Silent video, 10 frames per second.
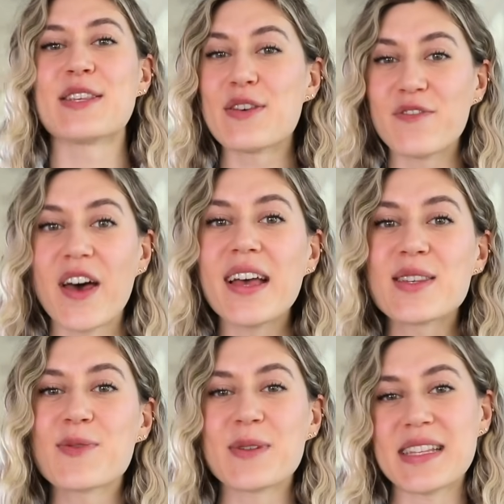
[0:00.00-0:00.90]
So the
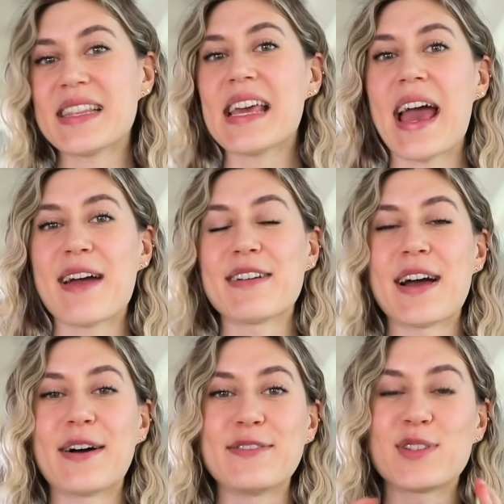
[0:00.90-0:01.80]
first was in the
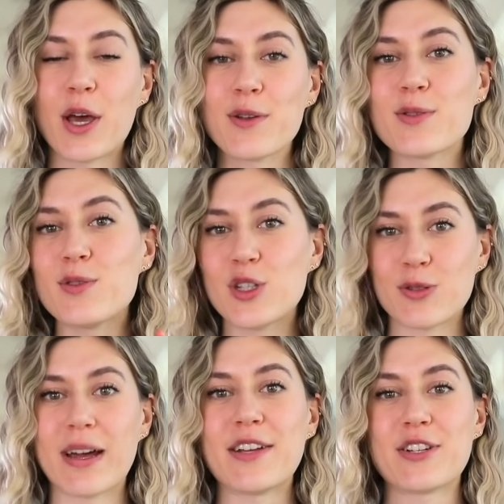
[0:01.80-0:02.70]
area of total
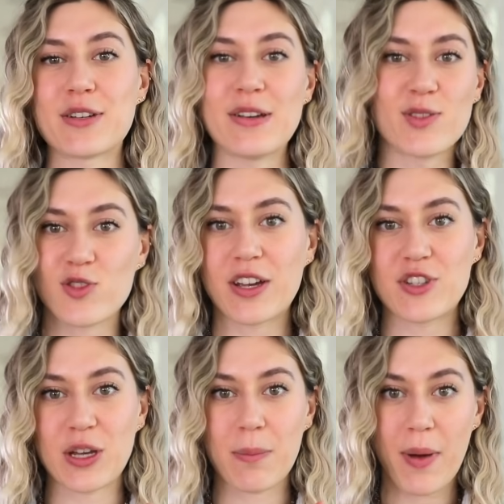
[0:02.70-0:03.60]
duration of
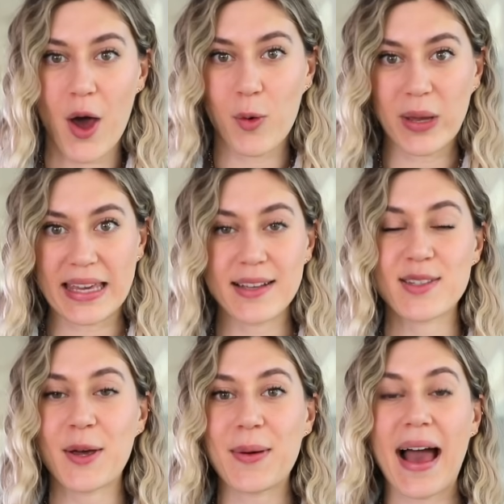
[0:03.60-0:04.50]
stretching per week.
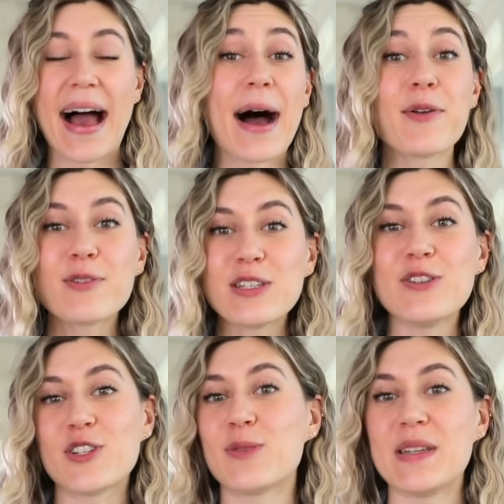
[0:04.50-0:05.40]
So how long
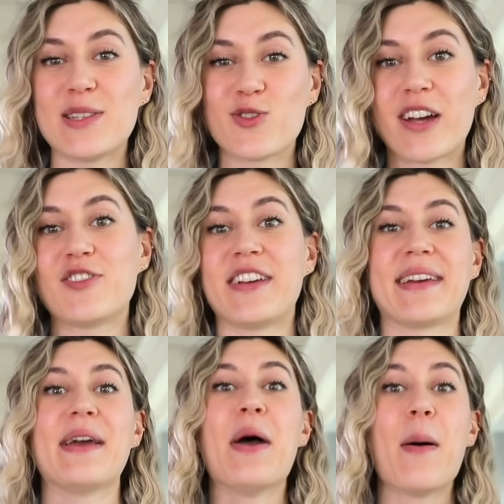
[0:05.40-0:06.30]
you should be
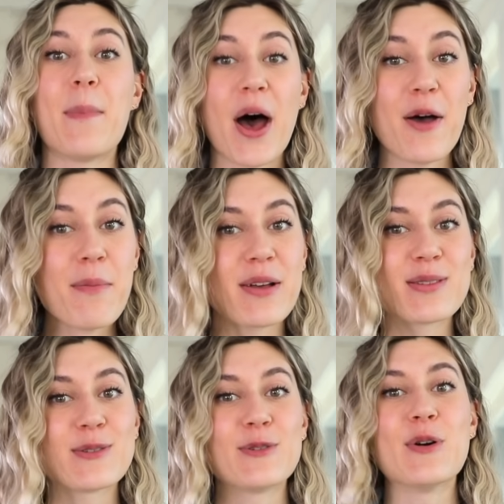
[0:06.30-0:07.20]
stretching per
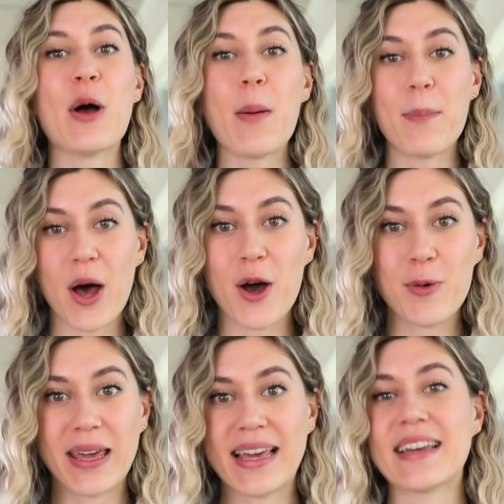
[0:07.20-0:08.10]
muscle per
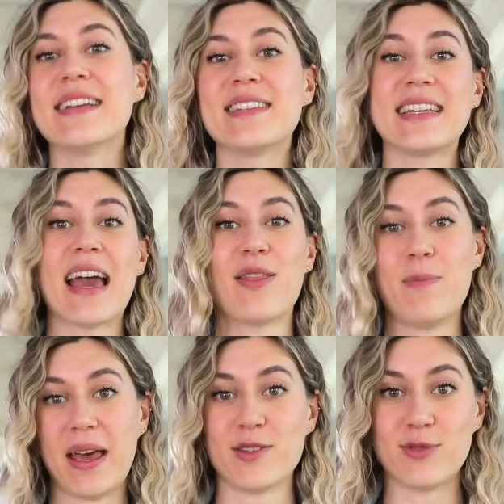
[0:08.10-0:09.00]
week to get the
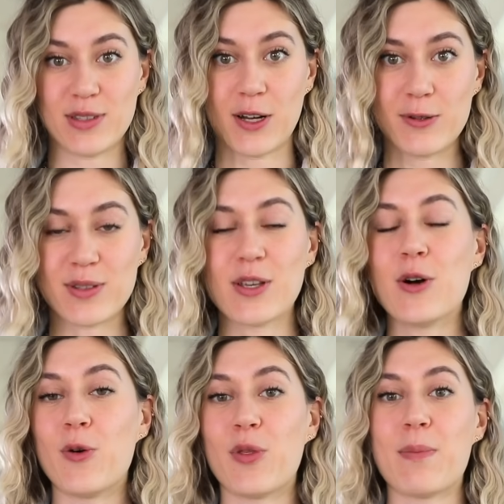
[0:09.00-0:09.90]
best results,
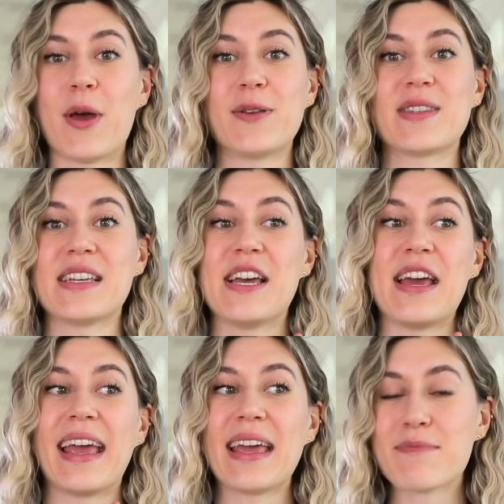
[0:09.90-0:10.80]
or the most
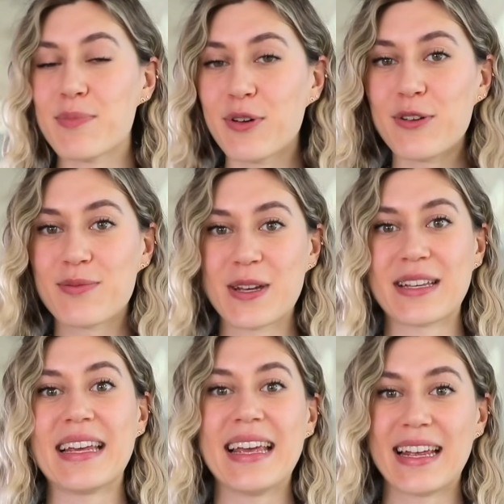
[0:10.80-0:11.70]

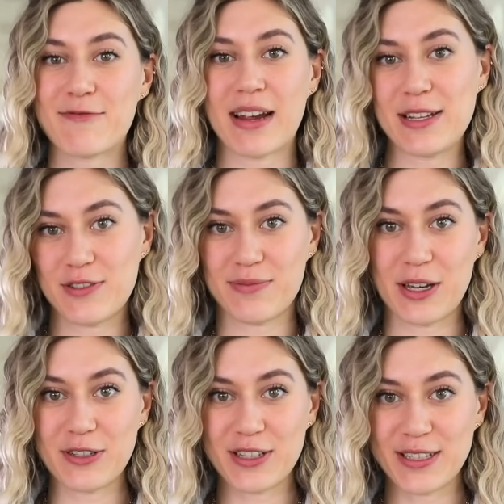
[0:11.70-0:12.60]
improvement in range of
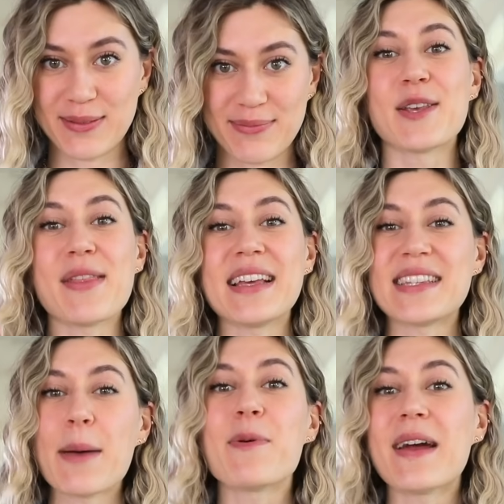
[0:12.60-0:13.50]
motion. So they
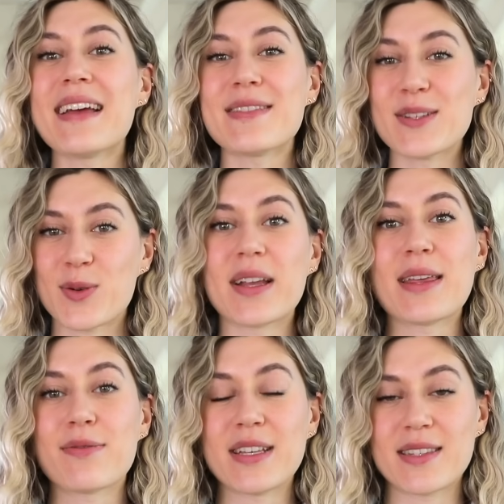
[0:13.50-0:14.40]
separated the
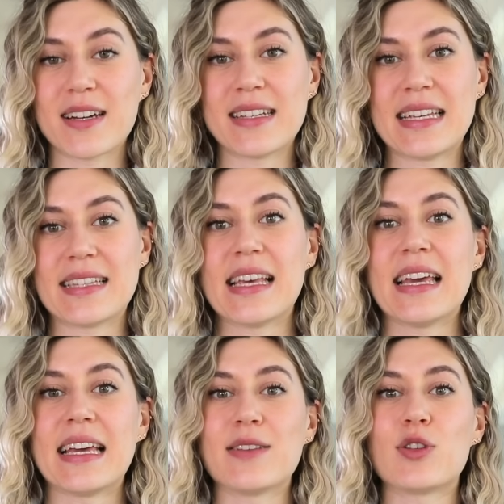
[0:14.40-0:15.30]
23 studies
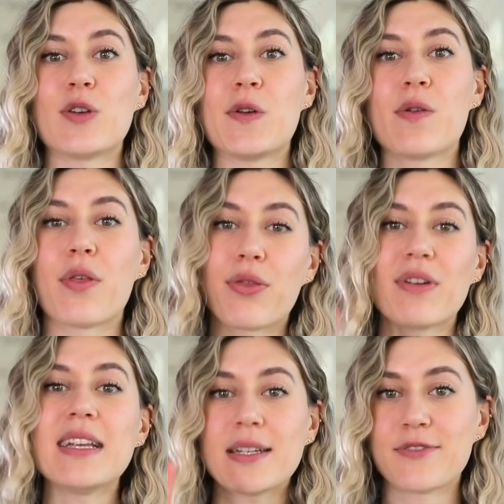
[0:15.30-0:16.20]
into
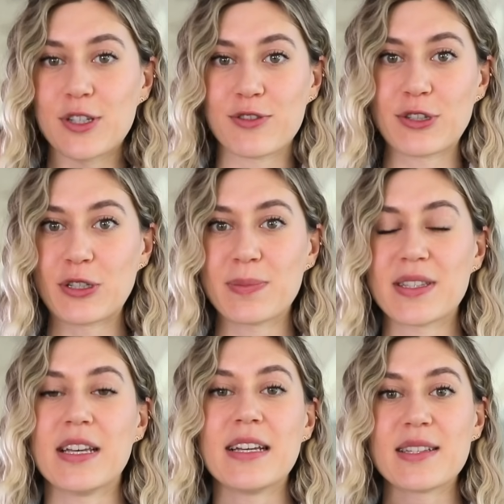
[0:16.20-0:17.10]
three different
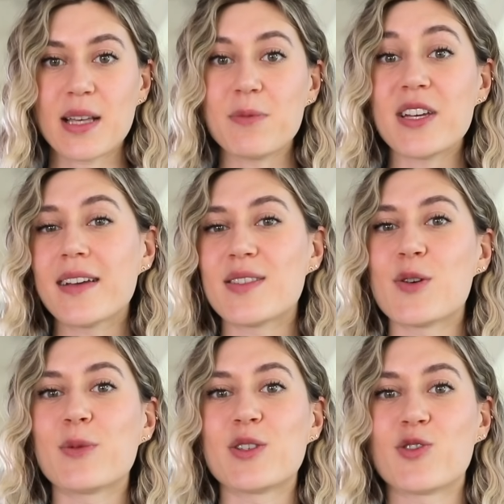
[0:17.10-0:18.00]
groups. Subjects
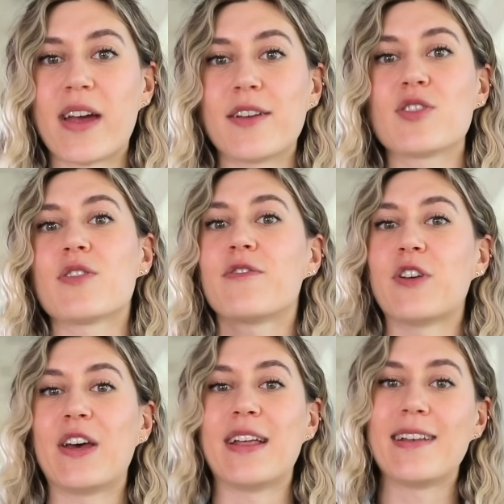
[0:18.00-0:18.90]
that were stretched
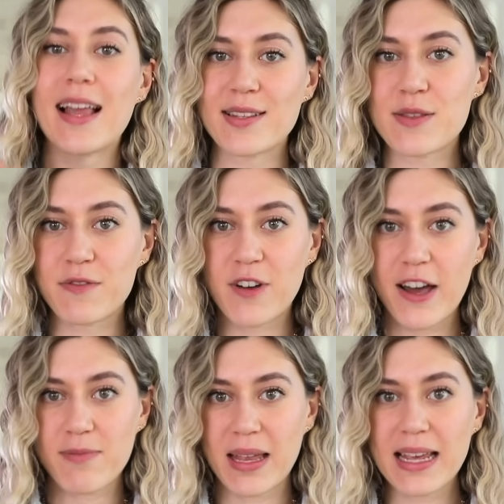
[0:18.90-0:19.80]
for less than
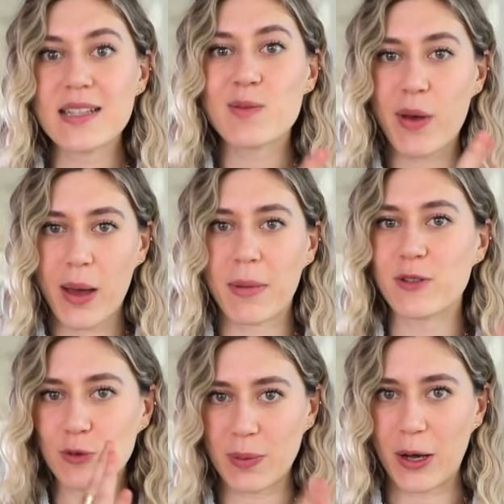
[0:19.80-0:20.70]
5 minutes per
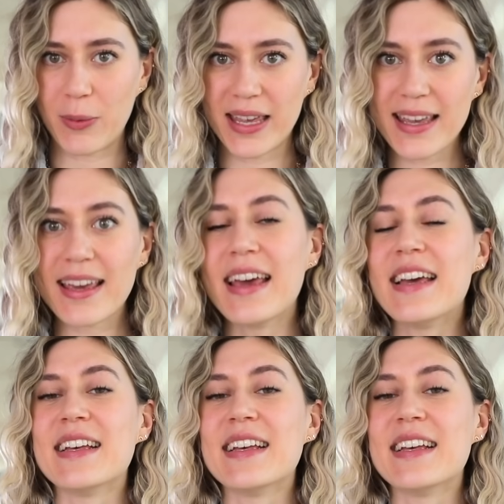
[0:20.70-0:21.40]
muscle per week.